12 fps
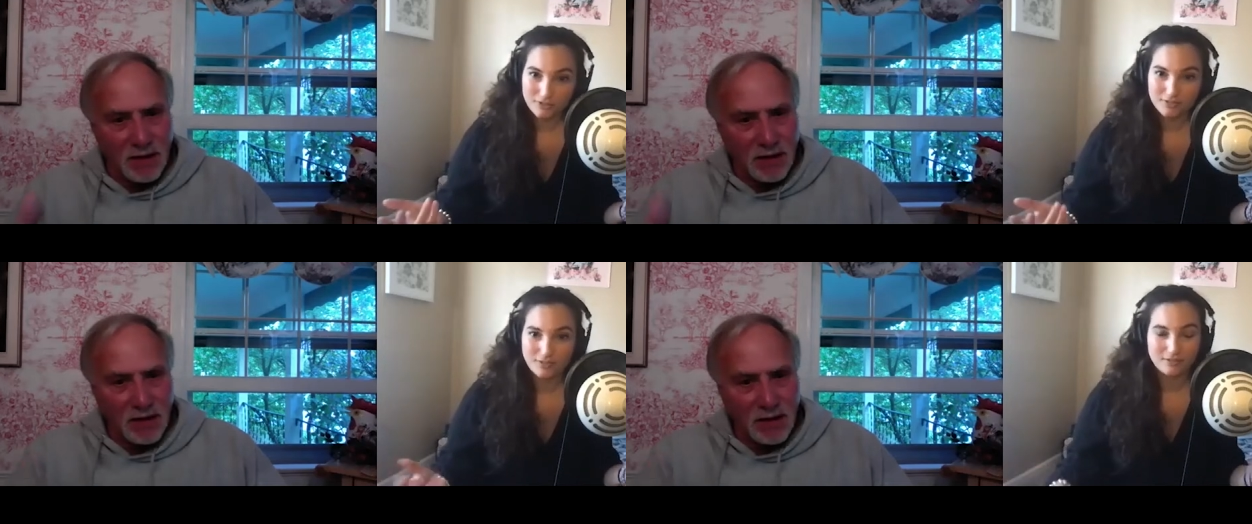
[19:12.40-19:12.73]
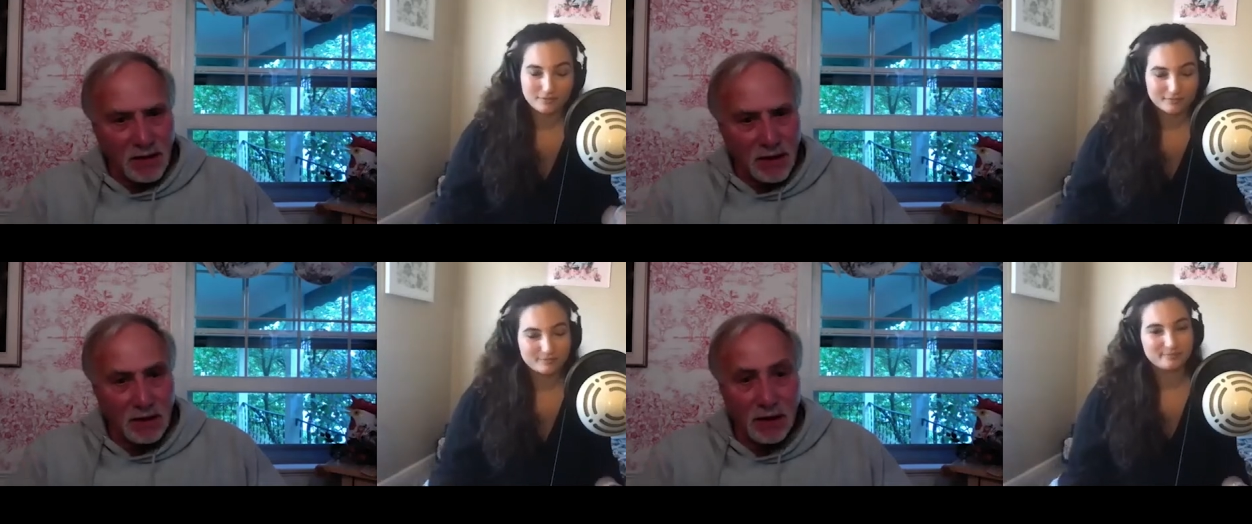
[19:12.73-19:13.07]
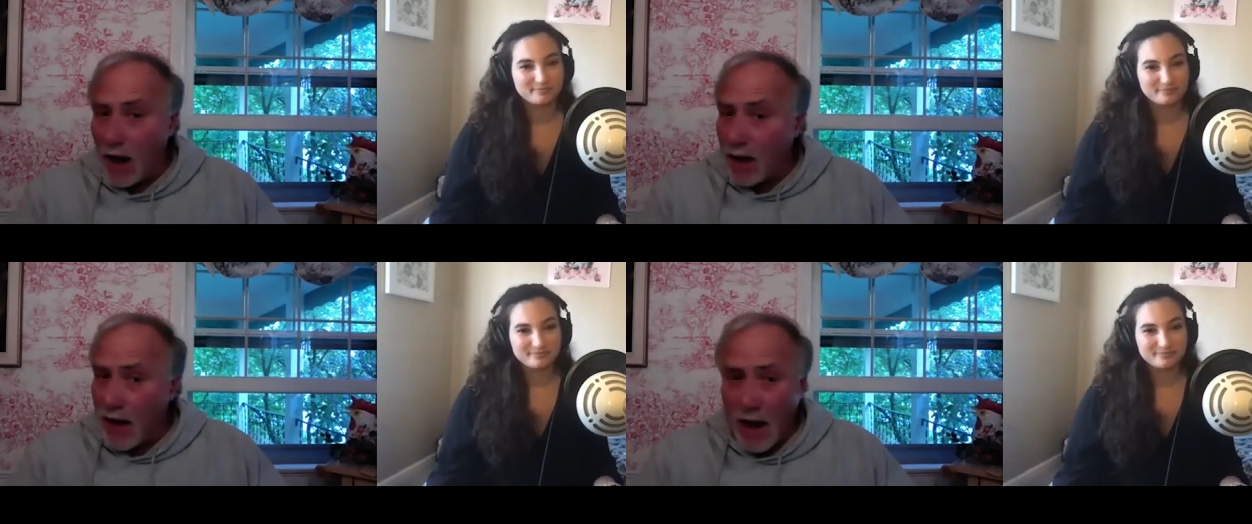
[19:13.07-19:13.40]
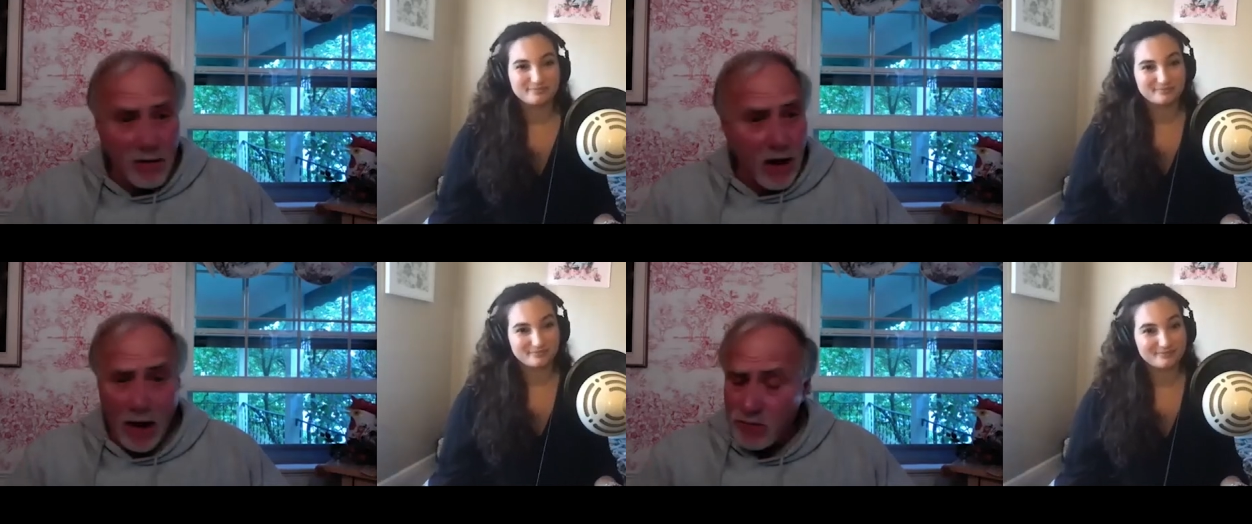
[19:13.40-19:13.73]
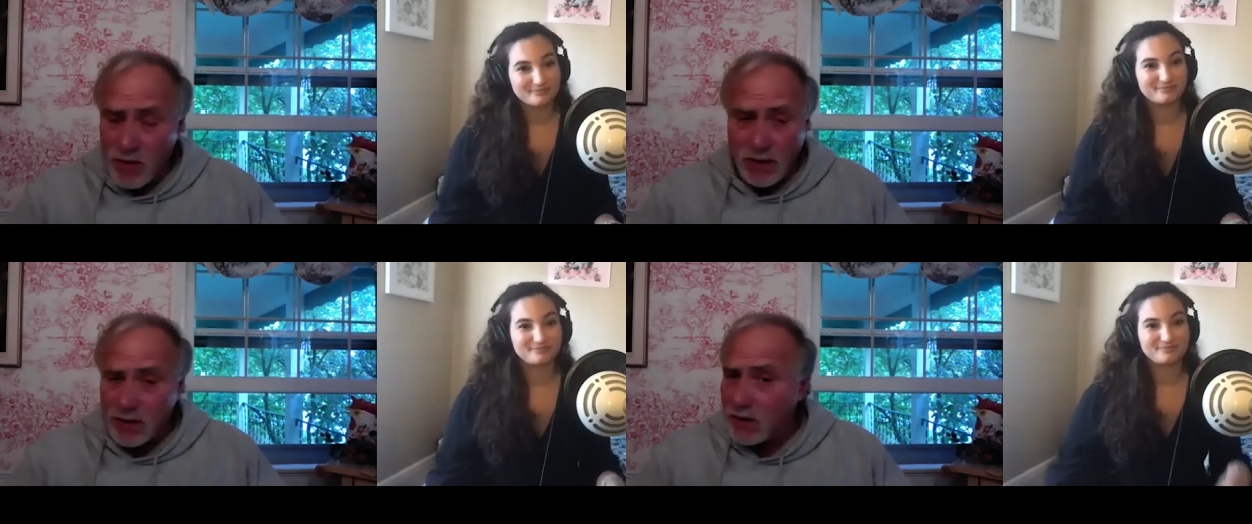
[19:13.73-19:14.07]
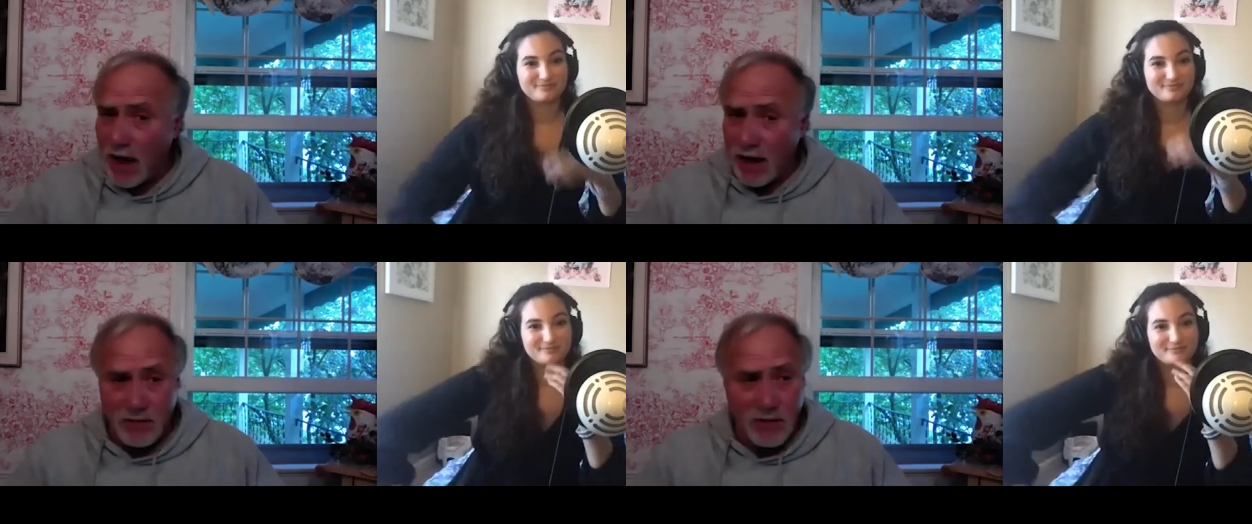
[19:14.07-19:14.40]
Speaker 1: so. I, I, I really,
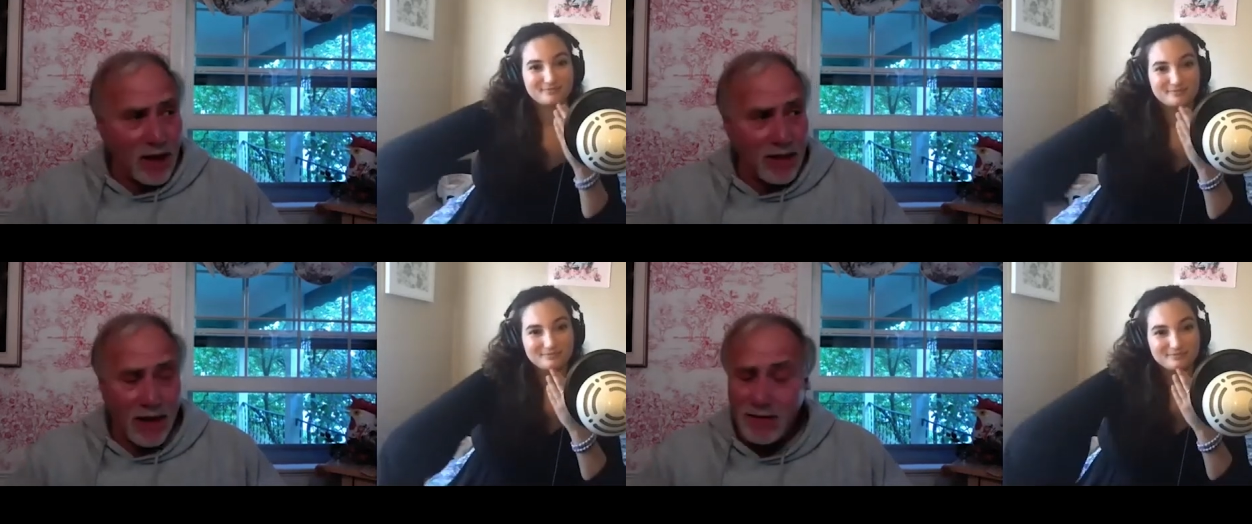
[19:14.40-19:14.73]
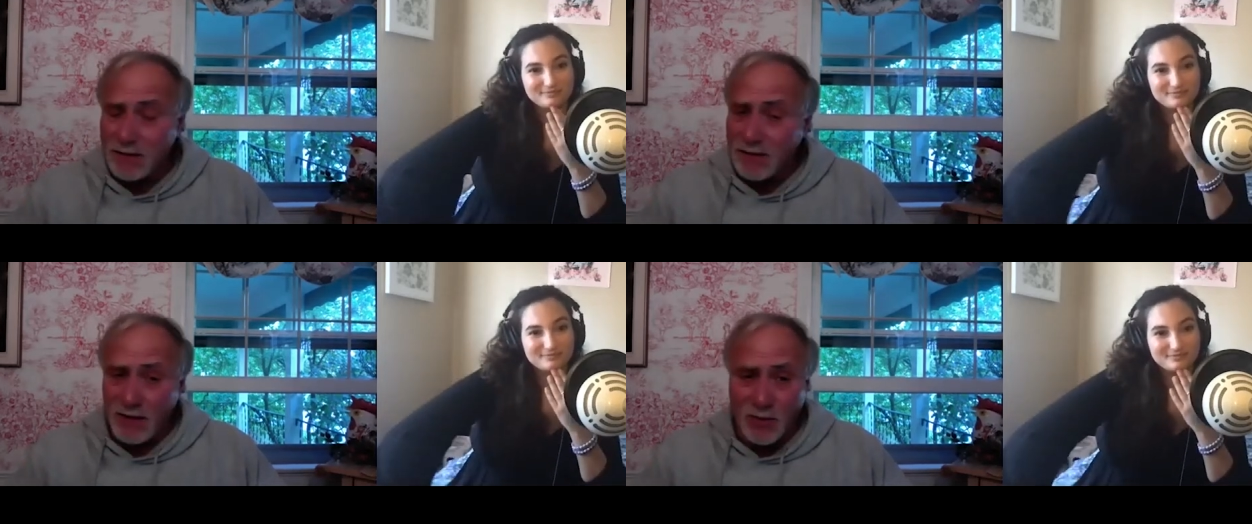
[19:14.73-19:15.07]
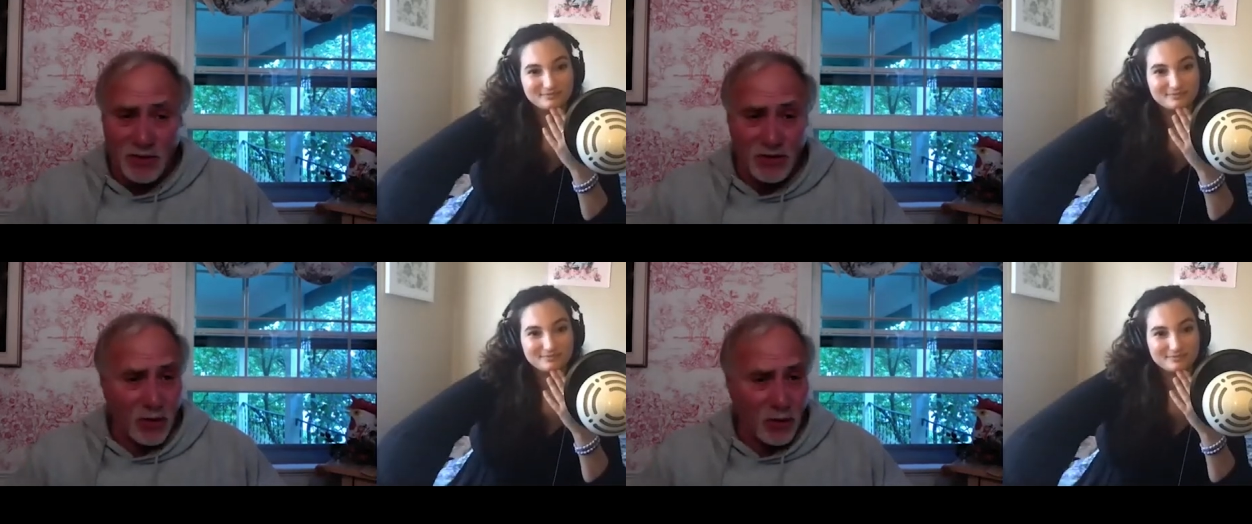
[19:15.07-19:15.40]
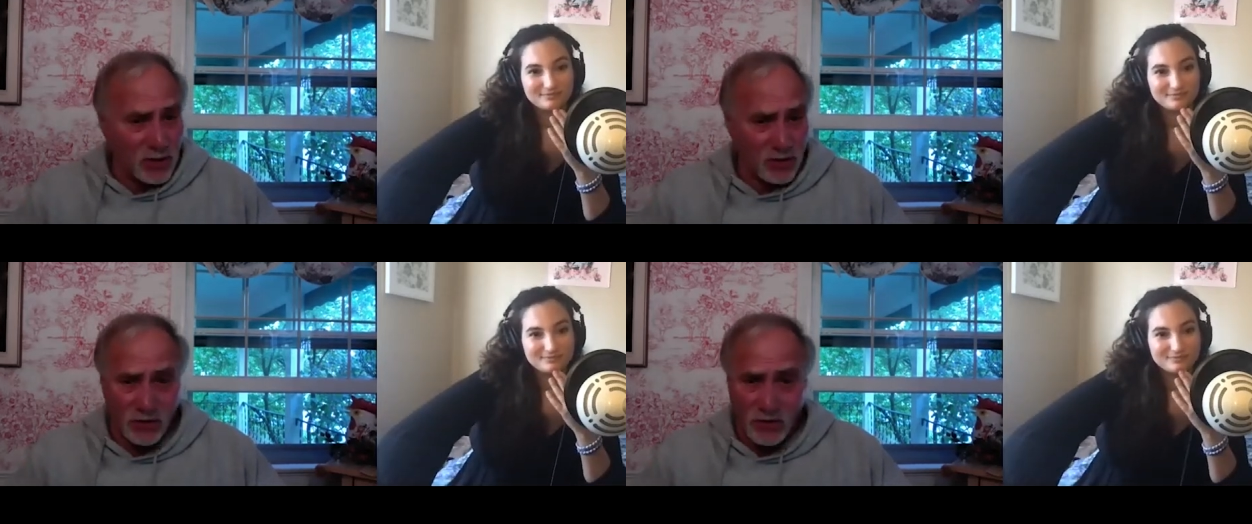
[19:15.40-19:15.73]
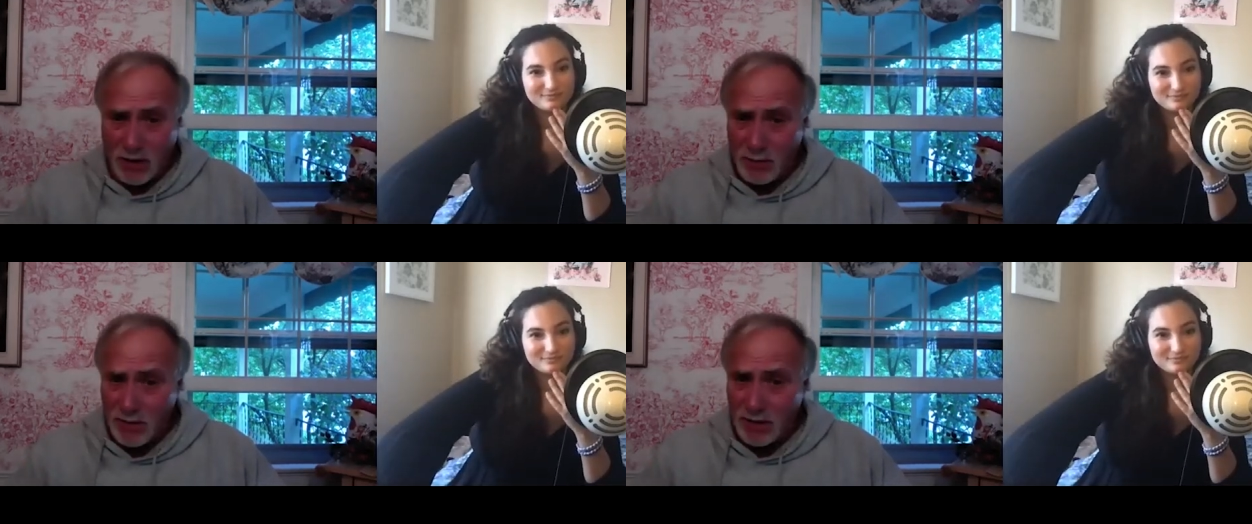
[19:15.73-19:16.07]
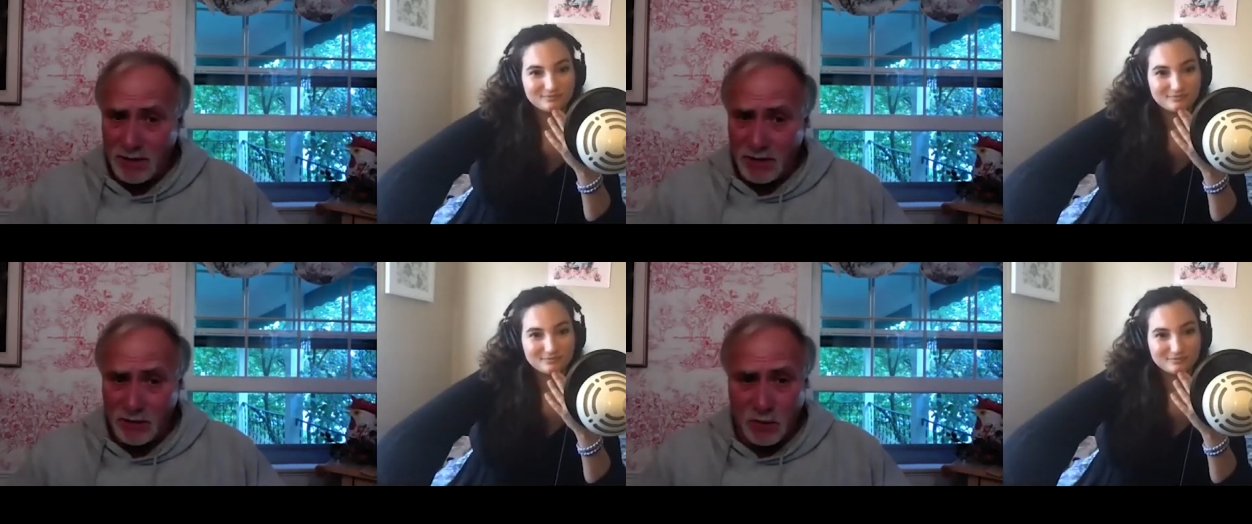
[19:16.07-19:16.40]
I, I think that's what's so interesting about
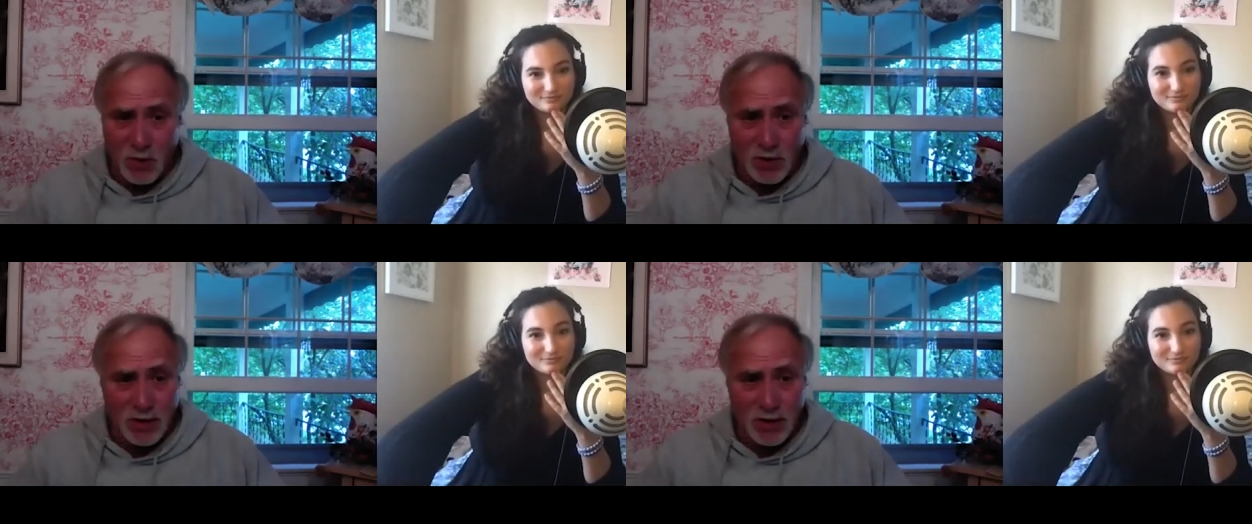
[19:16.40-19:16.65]
this book.